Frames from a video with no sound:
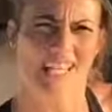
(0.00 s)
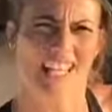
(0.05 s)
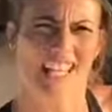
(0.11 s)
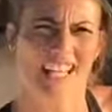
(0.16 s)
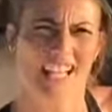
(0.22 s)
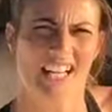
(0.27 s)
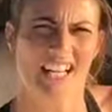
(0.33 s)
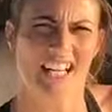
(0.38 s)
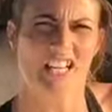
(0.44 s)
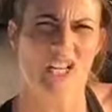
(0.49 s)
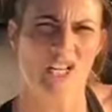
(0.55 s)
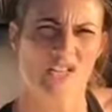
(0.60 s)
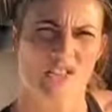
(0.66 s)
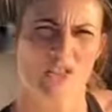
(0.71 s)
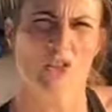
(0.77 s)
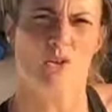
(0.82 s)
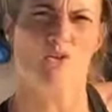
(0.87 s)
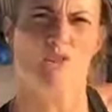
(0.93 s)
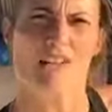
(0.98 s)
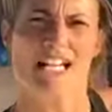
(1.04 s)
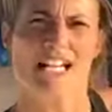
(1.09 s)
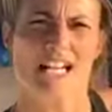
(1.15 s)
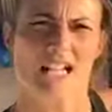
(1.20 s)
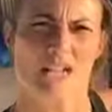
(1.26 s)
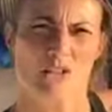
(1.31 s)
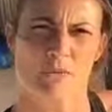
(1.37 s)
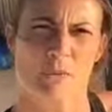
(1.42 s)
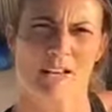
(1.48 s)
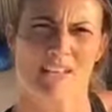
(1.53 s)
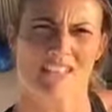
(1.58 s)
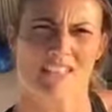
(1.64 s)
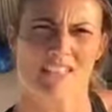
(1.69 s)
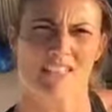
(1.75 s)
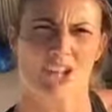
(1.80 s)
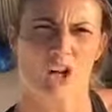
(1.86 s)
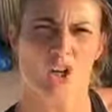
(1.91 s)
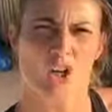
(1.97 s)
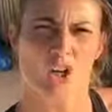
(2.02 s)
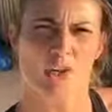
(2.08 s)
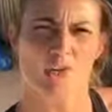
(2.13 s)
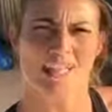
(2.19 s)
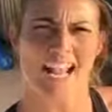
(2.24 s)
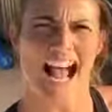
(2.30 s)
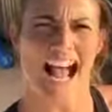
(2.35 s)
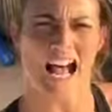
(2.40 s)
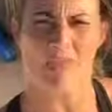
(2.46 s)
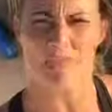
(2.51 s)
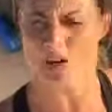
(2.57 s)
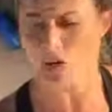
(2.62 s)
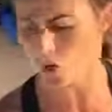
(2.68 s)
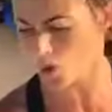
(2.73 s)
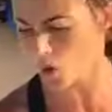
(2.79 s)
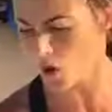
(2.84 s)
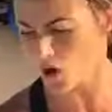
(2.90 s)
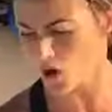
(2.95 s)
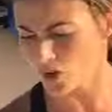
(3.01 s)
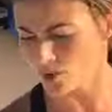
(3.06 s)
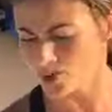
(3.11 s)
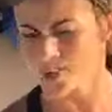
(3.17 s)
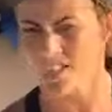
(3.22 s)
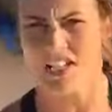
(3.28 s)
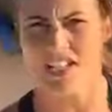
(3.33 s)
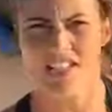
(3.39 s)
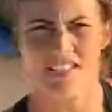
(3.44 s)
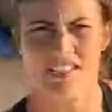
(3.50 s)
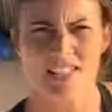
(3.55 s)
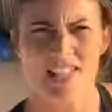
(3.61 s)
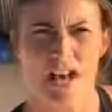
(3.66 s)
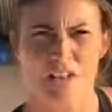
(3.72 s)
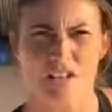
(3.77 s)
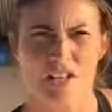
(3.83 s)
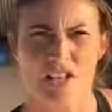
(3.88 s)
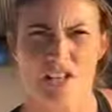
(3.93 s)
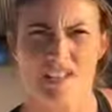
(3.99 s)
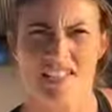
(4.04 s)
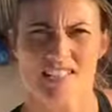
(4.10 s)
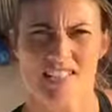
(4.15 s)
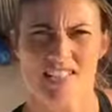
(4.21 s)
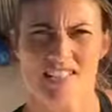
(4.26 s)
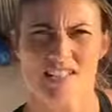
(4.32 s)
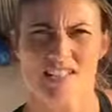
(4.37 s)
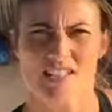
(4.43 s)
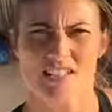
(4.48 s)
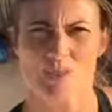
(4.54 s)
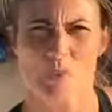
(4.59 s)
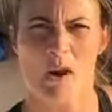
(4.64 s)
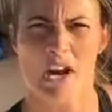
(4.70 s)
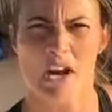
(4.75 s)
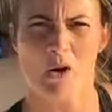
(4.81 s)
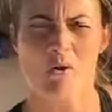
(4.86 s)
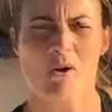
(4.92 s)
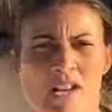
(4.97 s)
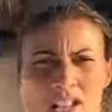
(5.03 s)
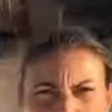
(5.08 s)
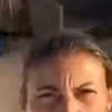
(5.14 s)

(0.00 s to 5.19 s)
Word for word: here, so you're really activating the glutes and the quads. So that for 30 seconds as well.